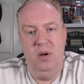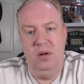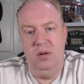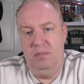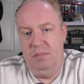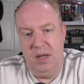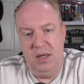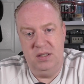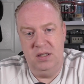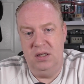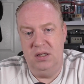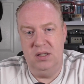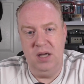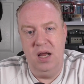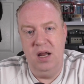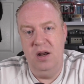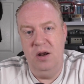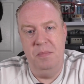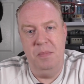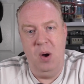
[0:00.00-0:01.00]
basically
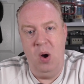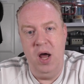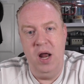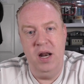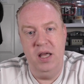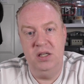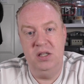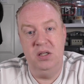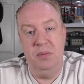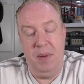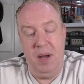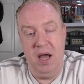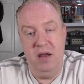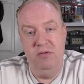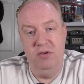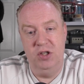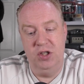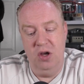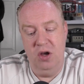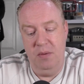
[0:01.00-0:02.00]
say that the buyer needs to pay
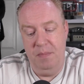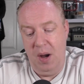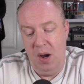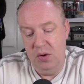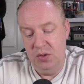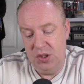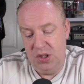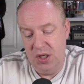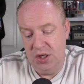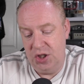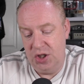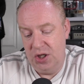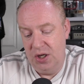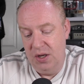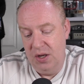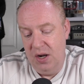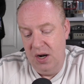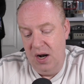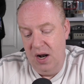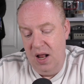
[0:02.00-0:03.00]
return postage.
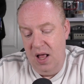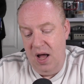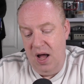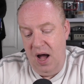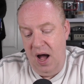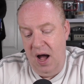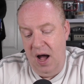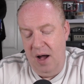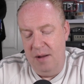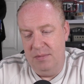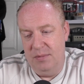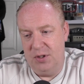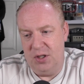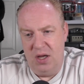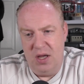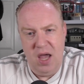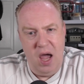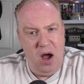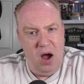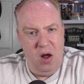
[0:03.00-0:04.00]
So
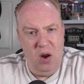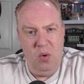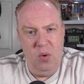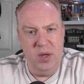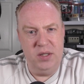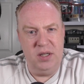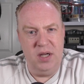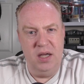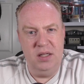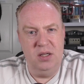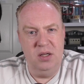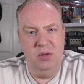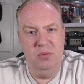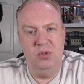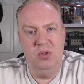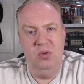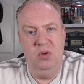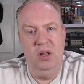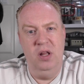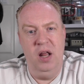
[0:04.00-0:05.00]
yeah, I'll always say to them
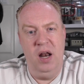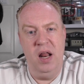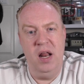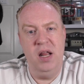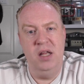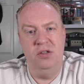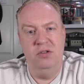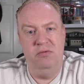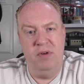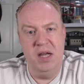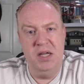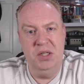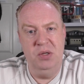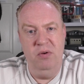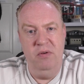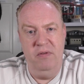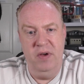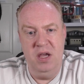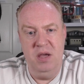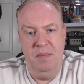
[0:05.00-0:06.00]
that they need to raise it
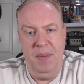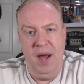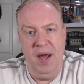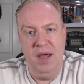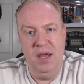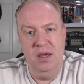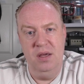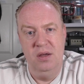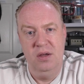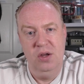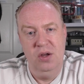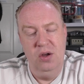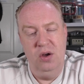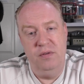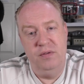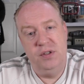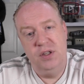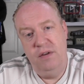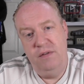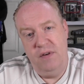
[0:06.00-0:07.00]
with eBay.
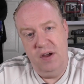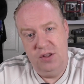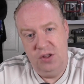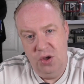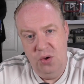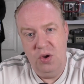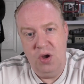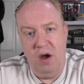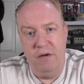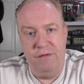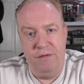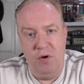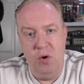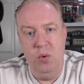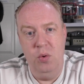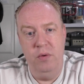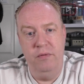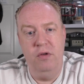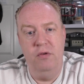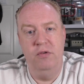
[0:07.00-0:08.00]
Obviously, if they do go
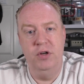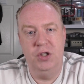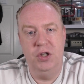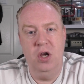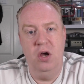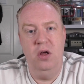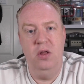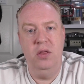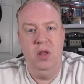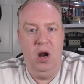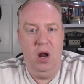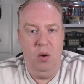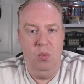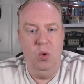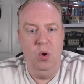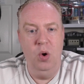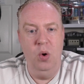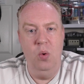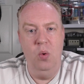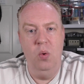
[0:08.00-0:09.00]
through with the return, then I
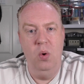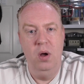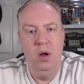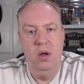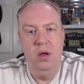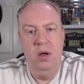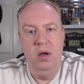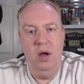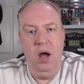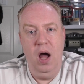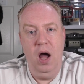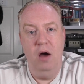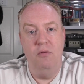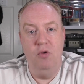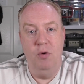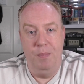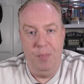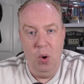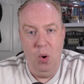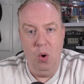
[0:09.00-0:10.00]
will
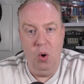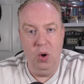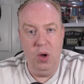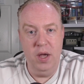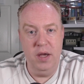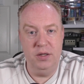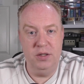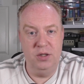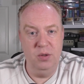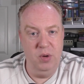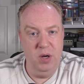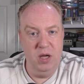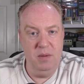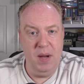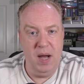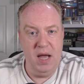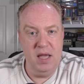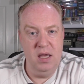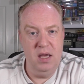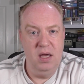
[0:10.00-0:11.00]
report it to
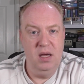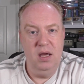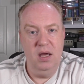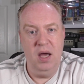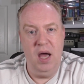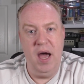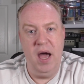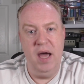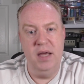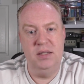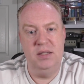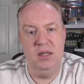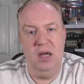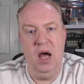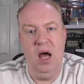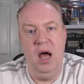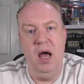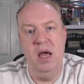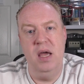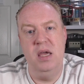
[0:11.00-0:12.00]
eBay as
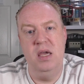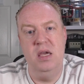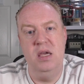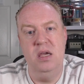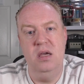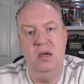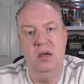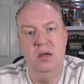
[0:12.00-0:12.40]
a